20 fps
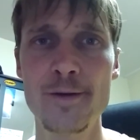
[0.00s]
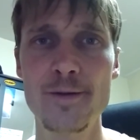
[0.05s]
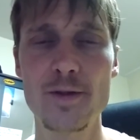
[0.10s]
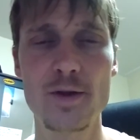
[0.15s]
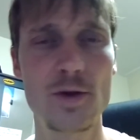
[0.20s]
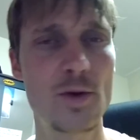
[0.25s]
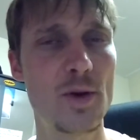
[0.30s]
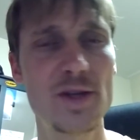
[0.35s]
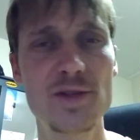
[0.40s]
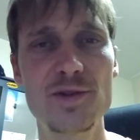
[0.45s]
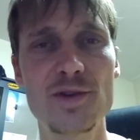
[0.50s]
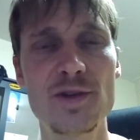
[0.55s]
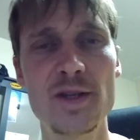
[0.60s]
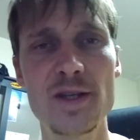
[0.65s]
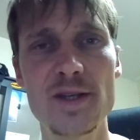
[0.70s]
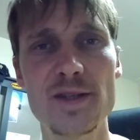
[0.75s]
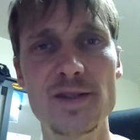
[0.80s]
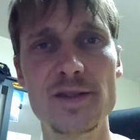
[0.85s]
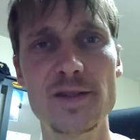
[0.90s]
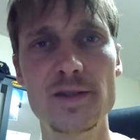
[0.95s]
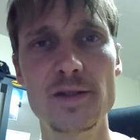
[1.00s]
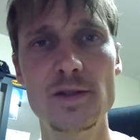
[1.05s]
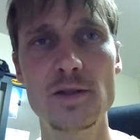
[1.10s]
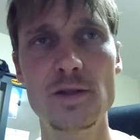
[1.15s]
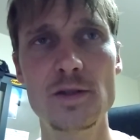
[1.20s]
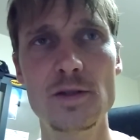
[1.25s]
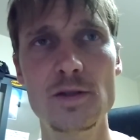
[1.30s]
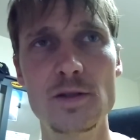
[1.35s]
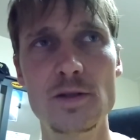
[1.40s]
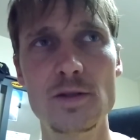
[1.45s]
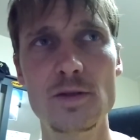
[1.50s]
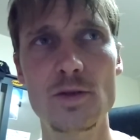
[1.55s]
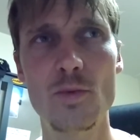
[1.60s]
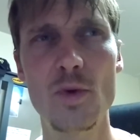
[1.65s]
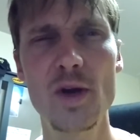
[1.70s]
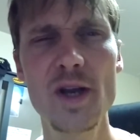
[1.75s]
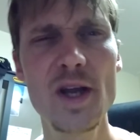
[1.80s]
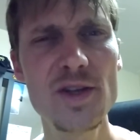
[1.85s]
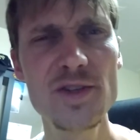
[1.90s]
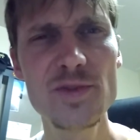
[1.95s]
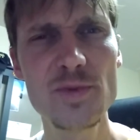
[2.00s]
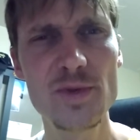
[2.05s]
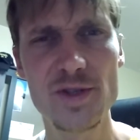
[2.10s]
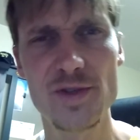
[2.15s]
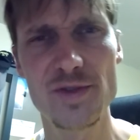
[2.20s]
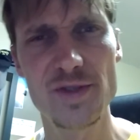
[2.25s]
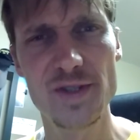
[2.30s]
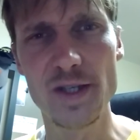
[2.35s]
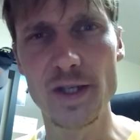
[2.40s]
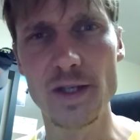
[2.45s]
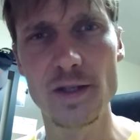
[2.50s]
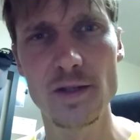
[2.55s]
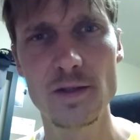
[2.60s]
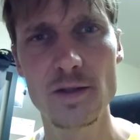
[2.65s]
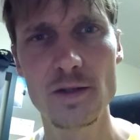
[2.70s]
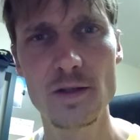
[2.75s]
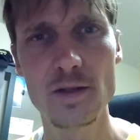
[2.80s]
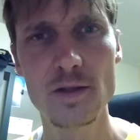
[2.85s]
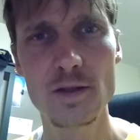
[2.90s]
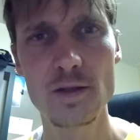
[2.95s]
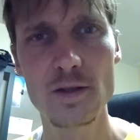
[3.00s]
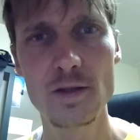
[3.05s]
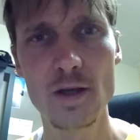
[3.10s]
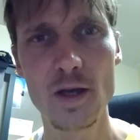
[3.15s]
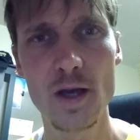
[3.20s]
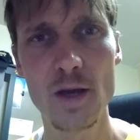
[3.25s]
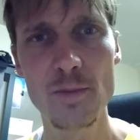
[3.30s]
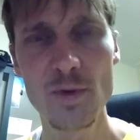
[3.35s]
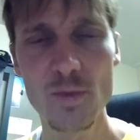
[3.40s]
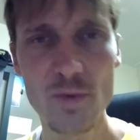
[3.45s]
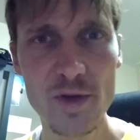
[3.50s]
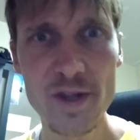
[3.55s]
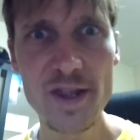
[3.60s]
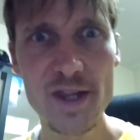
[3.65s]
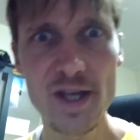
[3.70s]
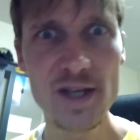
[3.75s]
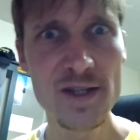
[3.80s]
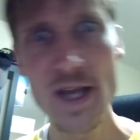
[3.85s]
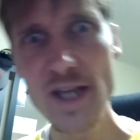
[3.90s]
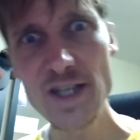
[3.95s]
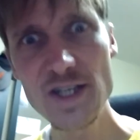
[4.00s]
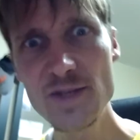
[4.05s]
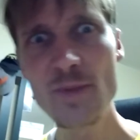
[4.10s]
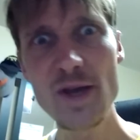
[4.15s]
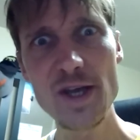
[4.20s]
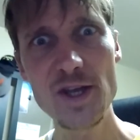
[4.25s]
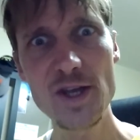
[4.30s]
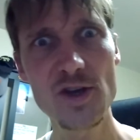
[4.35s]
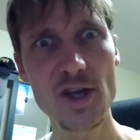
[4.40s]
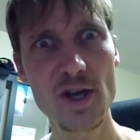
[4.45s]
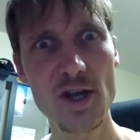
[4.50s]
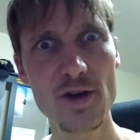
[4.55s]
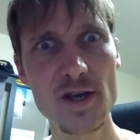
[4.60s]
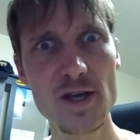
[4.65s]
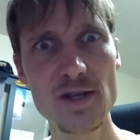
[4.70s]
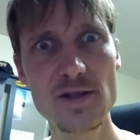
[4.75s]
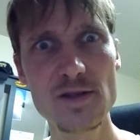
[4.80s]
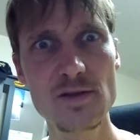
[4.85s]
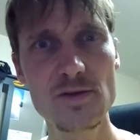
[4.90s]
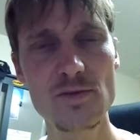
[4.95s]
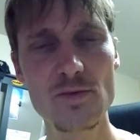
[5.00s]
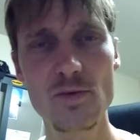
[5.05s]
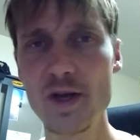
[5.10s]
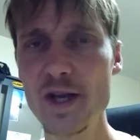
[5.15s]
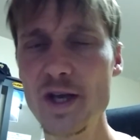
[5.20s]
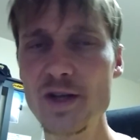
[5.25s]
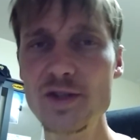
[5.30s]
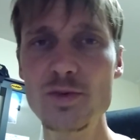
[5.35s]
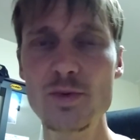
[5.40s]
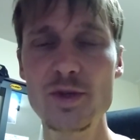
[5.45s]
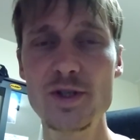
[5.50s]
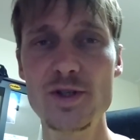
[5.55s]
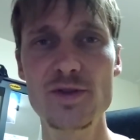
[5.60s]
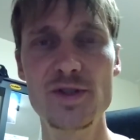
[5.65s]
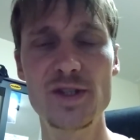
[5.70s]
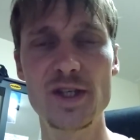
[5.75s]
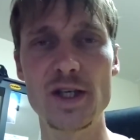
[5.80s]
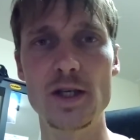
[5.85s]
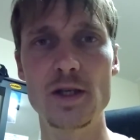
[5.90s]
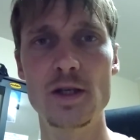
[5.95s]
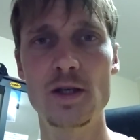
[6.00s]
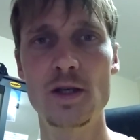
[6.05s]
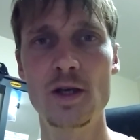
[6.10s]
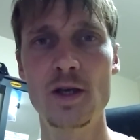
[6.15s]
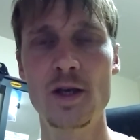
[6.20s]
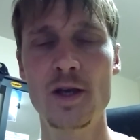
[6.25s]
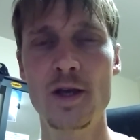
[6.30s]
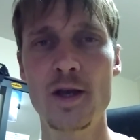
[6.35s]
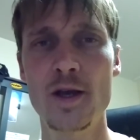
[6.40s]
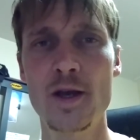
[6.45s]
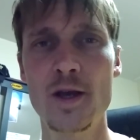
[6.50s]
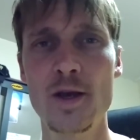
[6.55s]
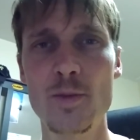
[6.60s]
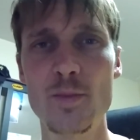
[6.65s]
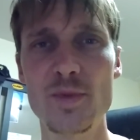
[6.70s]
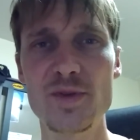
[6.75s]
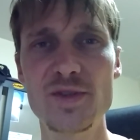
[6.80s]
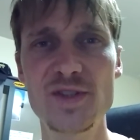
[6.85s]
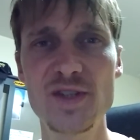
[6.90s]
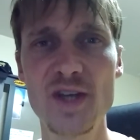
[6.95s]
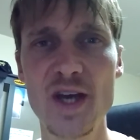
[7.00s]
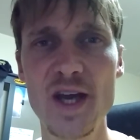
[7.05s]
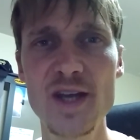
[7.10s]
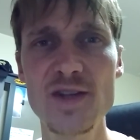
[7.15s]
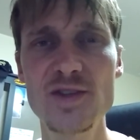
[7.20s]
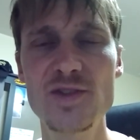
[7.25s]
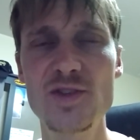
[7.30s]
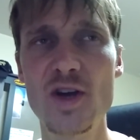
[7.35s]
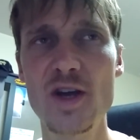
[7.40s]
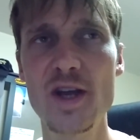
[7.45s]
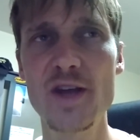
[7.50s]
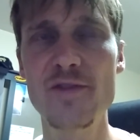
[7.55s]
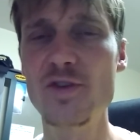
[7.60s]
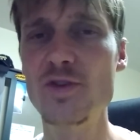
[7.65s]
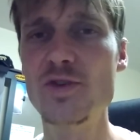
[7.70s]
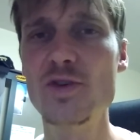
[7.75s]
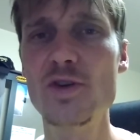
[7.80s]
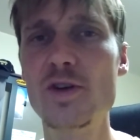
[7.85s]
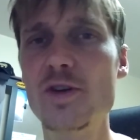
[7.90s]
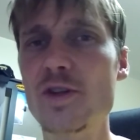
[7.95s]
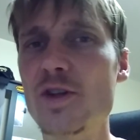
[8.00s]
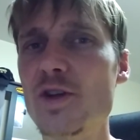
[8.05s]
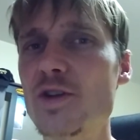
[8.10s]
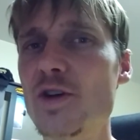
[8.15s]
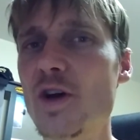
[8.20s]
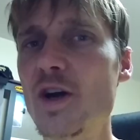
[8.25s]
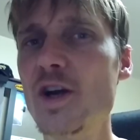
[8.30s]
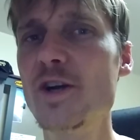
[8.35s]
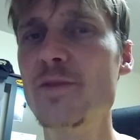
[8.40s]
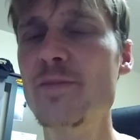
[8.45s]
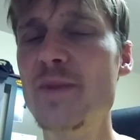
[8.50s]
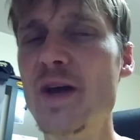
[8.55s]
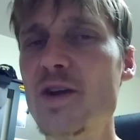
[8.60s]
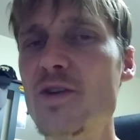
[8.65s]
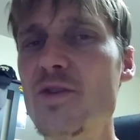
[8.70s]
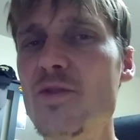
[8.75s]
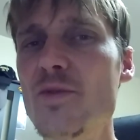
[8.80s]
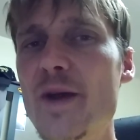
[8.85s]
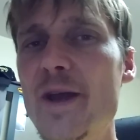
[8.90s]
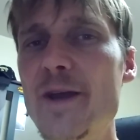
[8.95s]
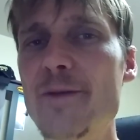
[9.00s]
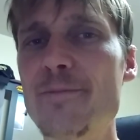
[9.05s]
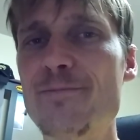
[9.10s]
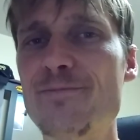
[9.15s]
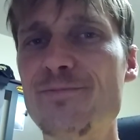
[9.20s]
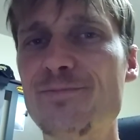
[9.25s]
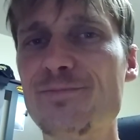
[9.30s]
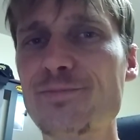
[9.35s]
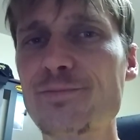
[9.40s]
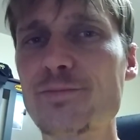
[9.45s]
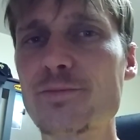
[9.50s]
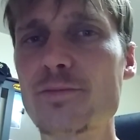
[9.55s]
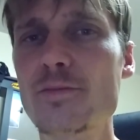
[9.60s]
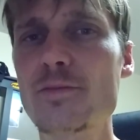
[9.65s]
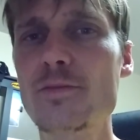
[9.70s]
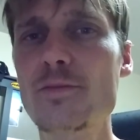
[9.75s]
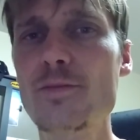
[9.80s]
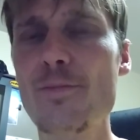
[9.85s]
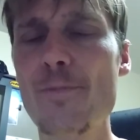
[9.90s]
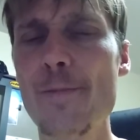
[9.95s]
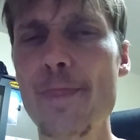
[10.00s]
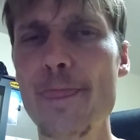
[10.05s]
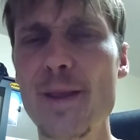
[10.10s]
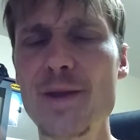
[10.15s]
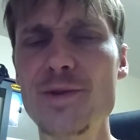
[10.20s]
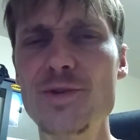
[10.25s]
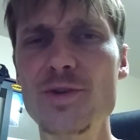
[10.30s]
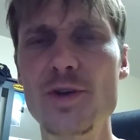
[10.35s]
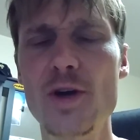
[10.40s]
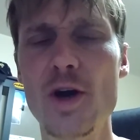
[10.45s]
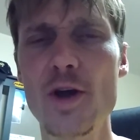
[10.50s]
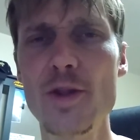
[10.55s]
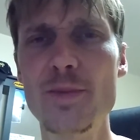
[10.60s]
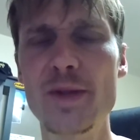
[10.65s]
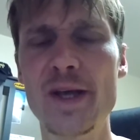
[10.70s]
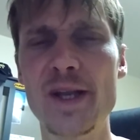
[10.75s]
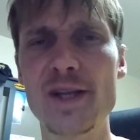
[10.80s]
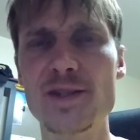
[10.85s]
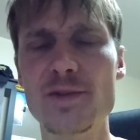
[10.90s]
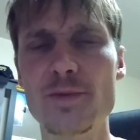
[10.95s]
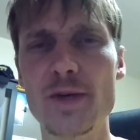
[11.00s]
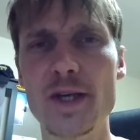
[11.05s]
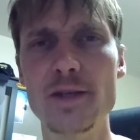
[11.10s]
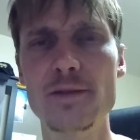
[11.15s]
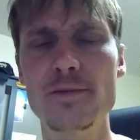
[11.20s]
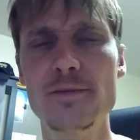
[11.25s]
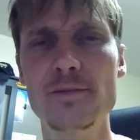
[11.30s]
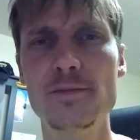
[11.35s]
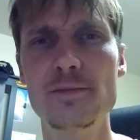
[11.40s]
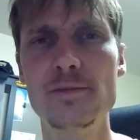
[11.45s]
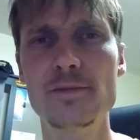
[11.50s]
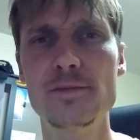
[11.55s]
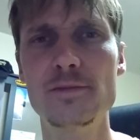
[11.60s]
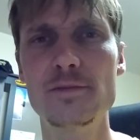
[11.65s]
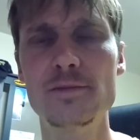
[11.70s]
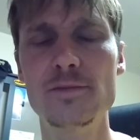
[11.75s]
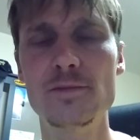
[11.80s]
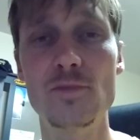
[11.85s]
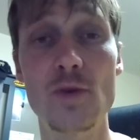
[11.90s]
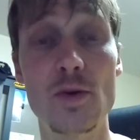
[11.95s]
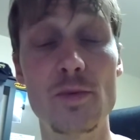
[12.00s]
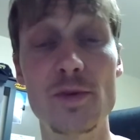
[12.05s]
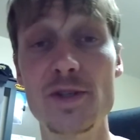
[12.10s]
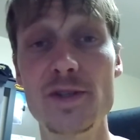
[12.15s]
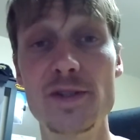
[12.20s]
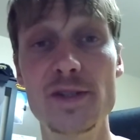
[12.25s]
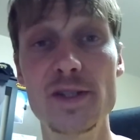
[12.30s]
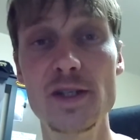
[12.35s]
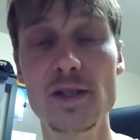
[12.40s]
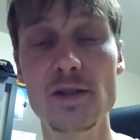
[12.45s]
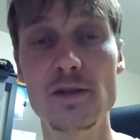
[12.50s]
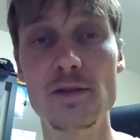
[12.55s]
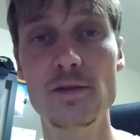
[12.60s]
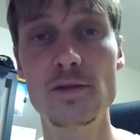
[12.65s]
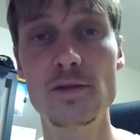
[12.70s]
The question is, what else would you see? I mean, doesn't that just make you curious? What else would you see? Besides, if you took the dark matter away, you took all the planets away, what would you see?